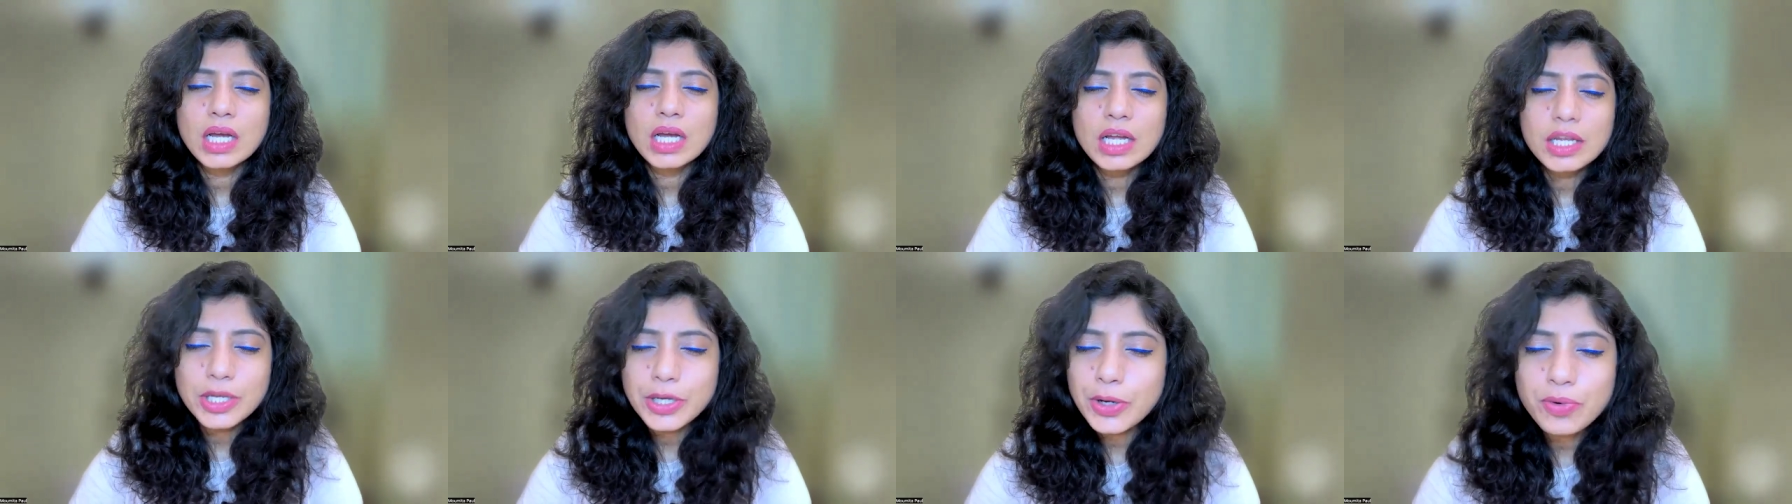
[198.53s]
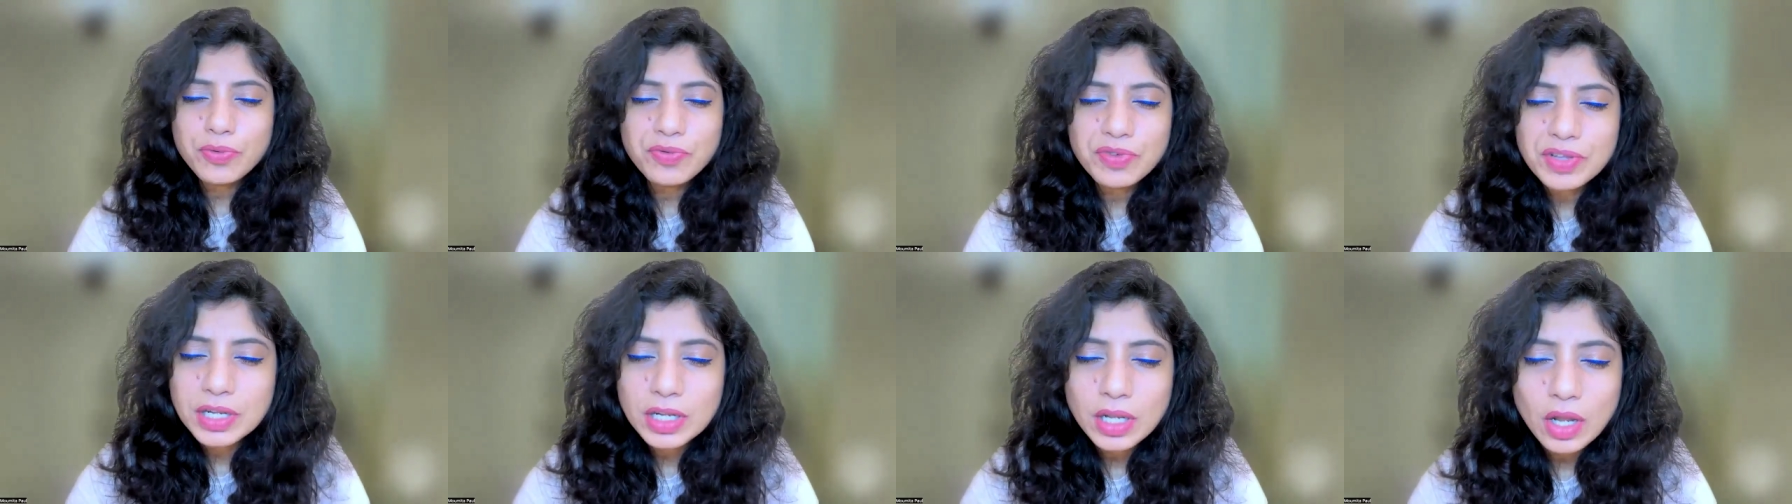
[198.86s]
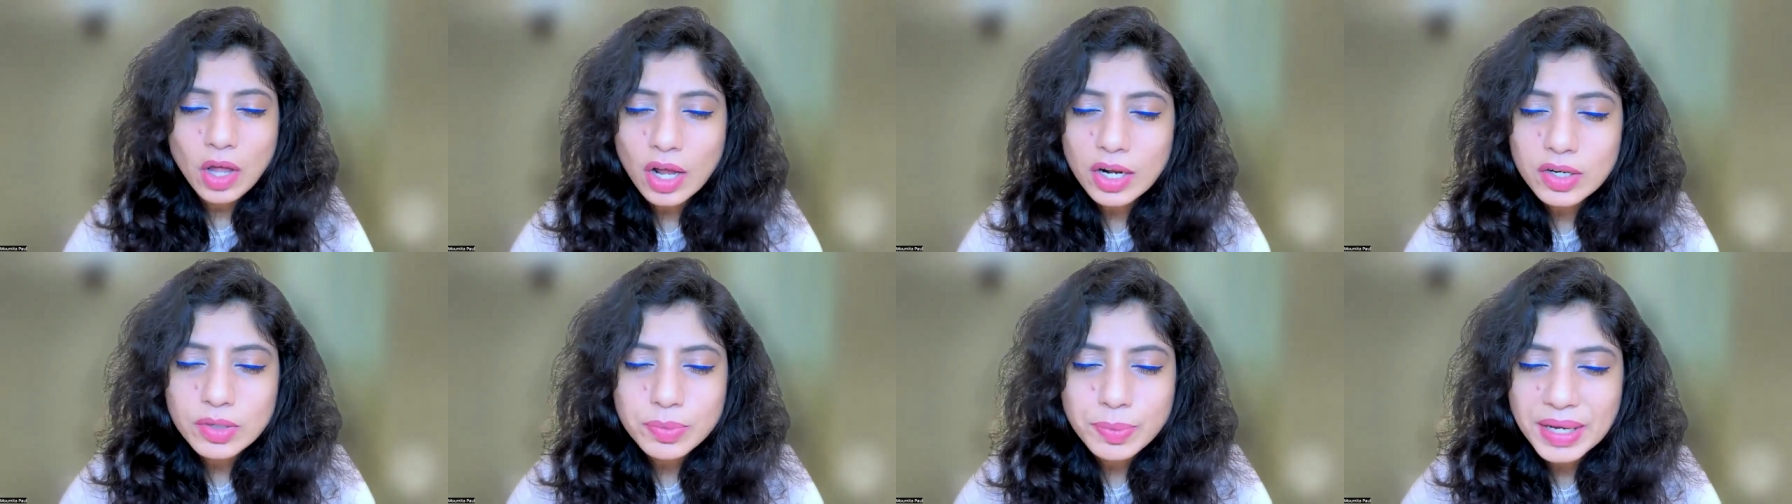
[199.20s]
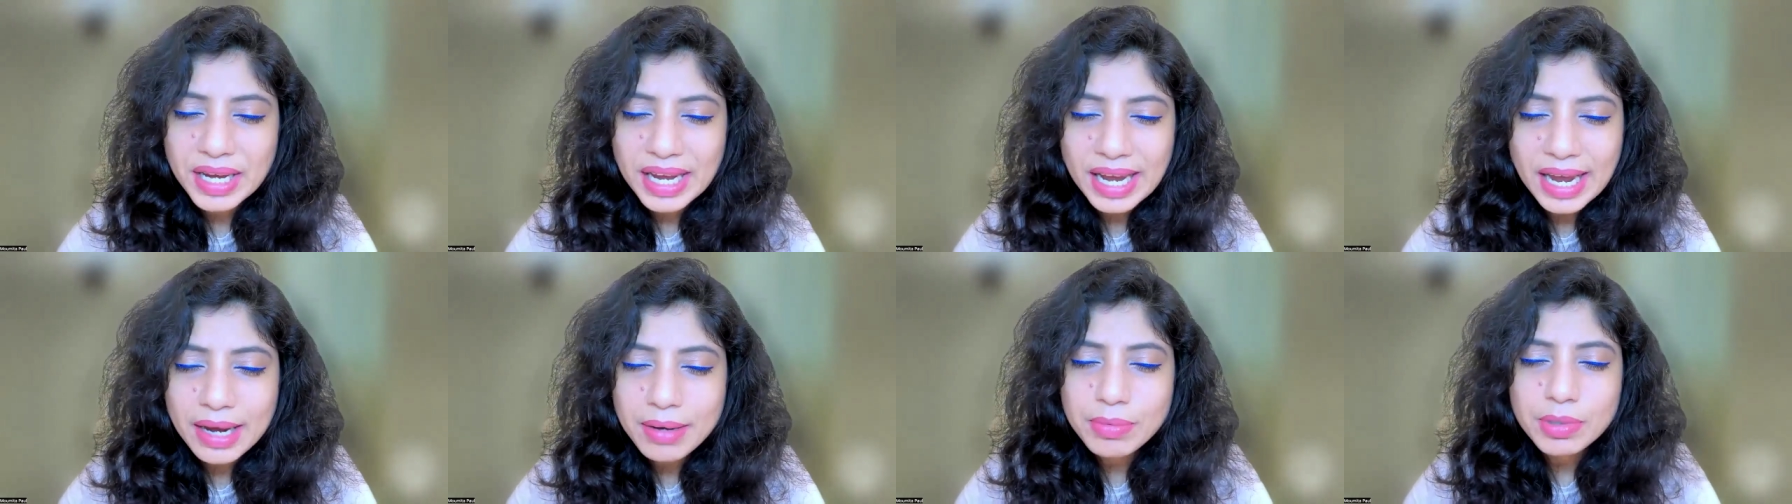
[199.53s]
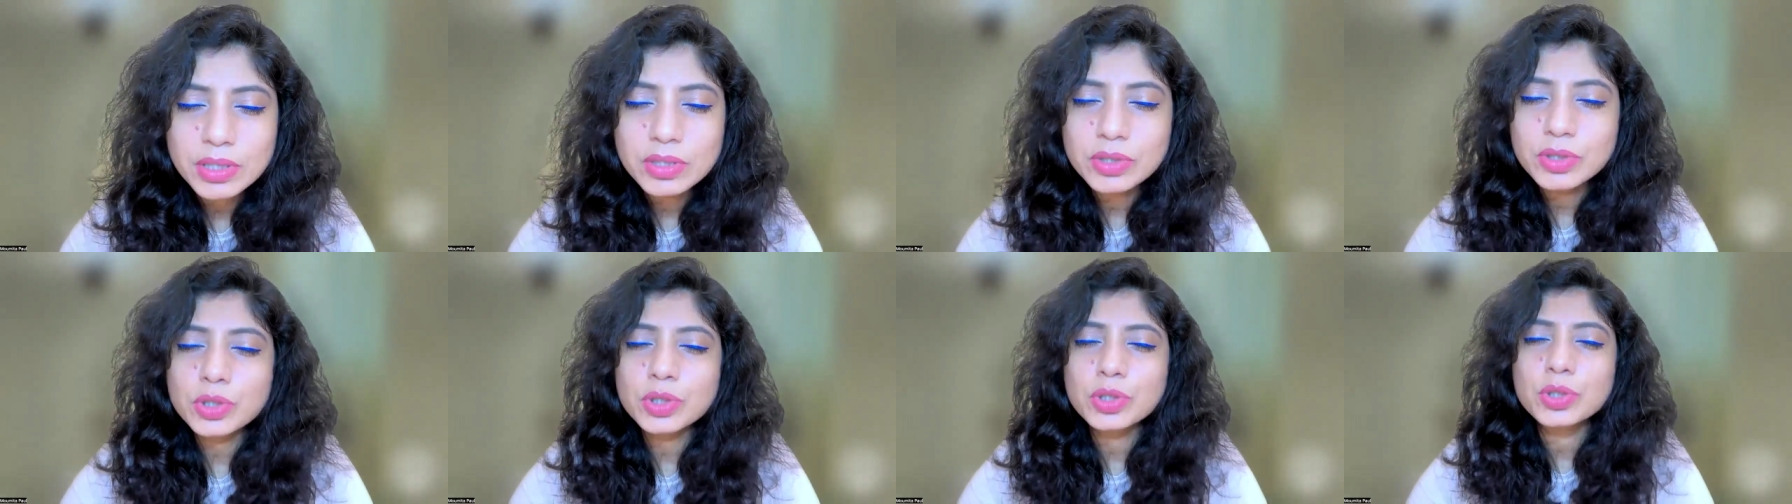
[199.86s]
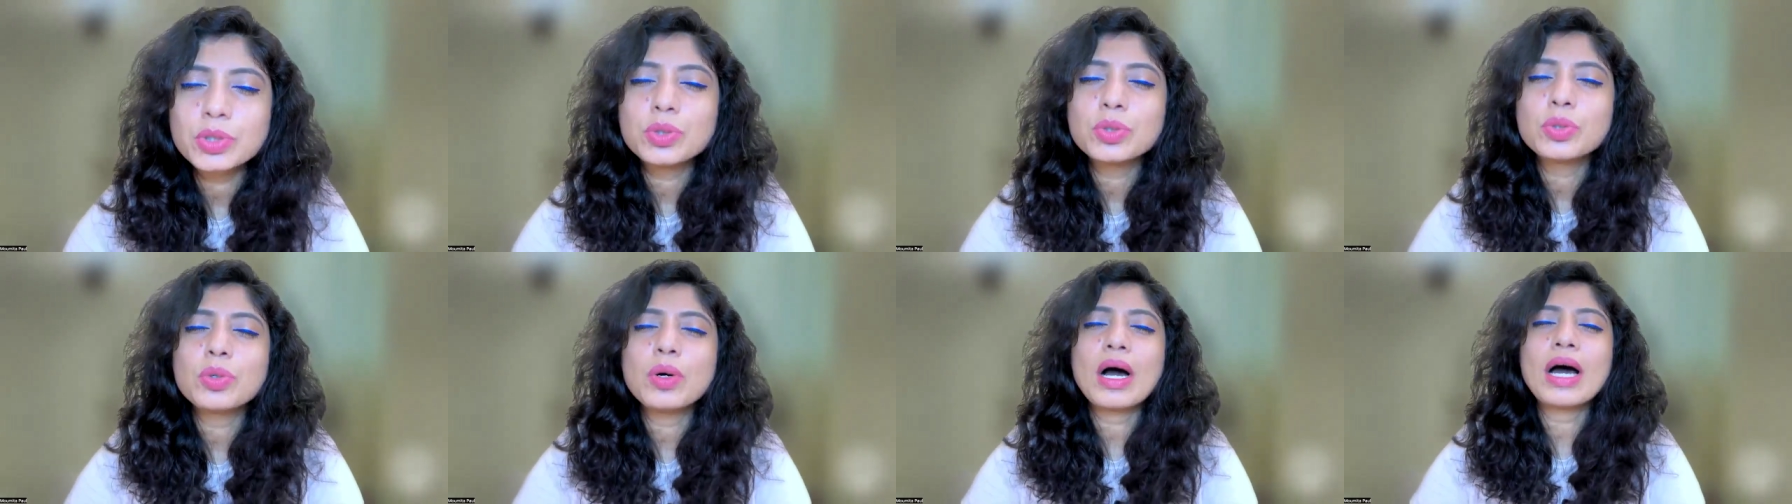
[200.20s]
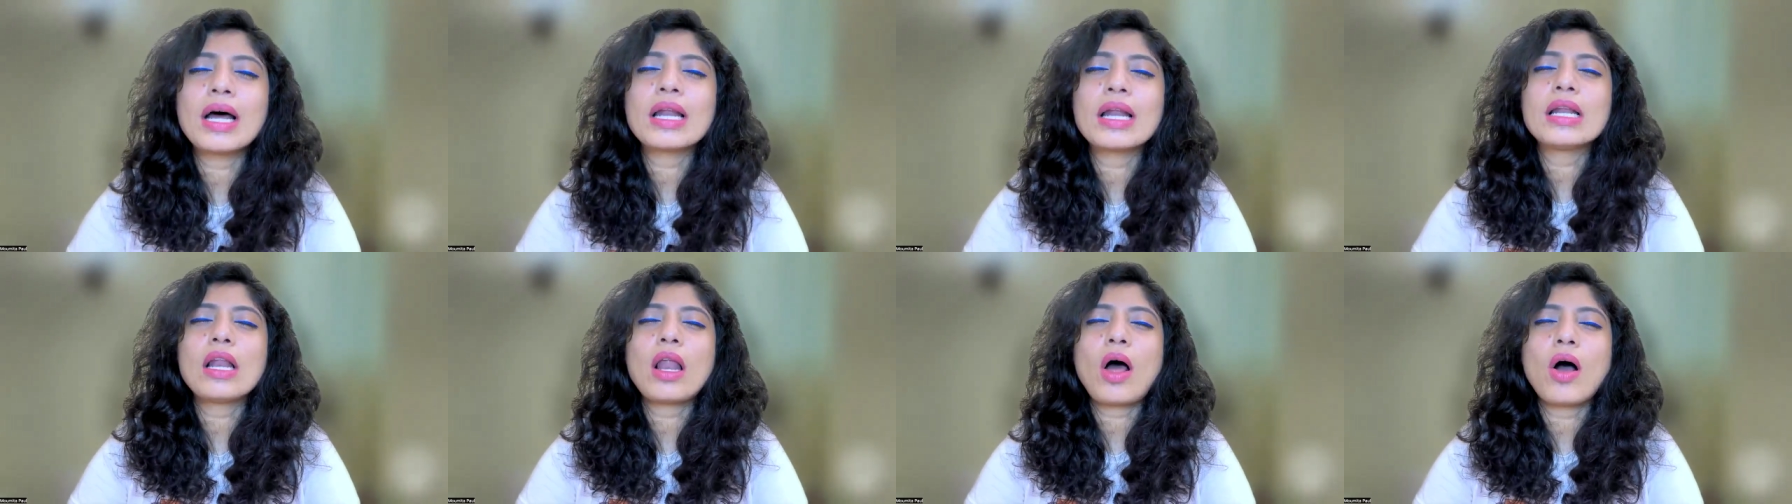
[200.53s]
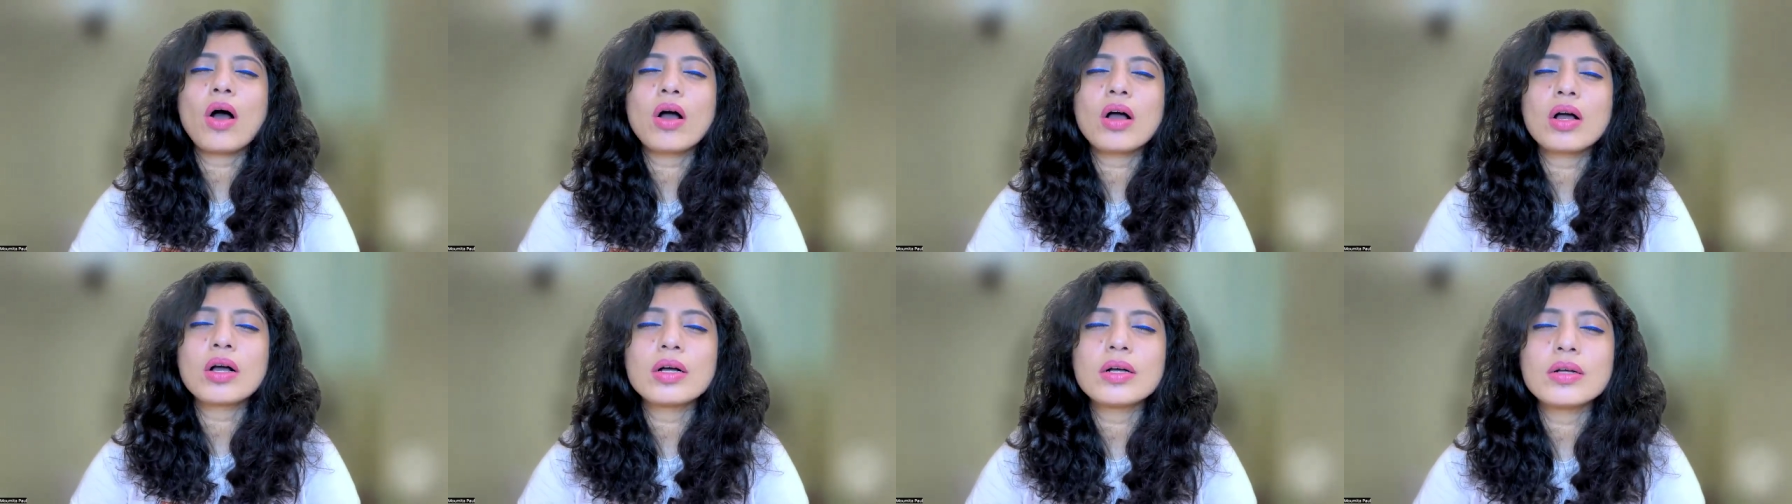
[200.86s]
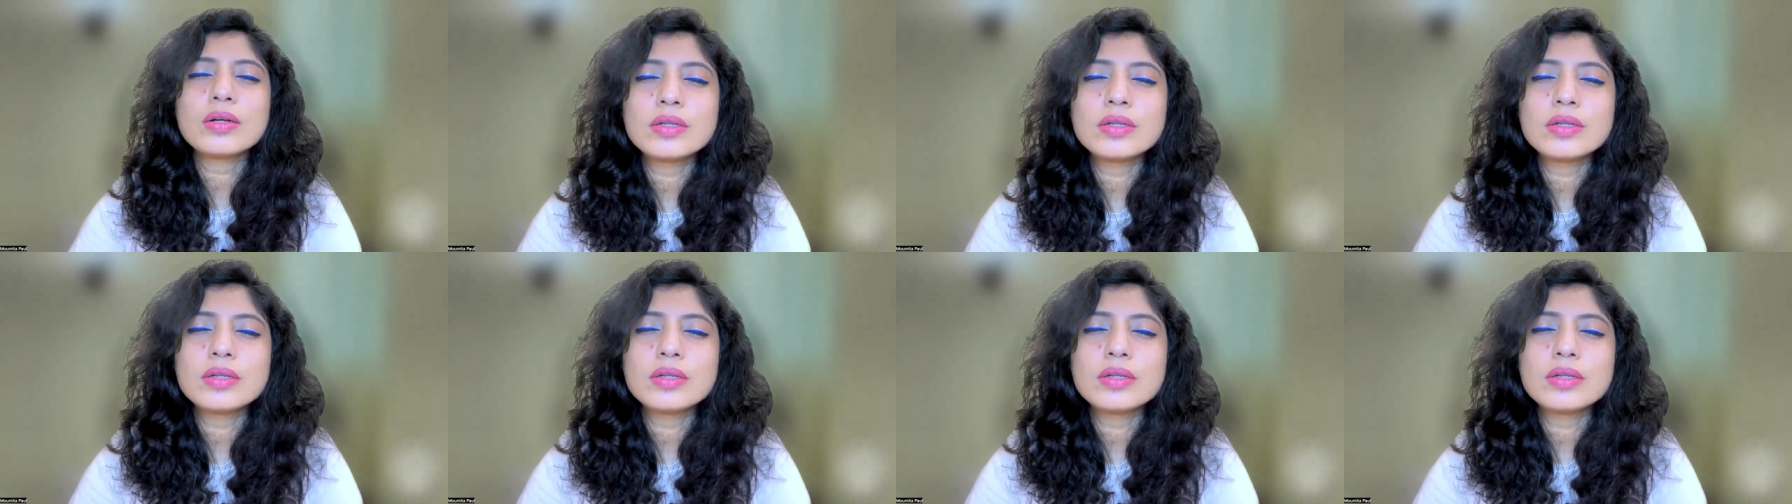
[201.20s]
you will not be able to unlock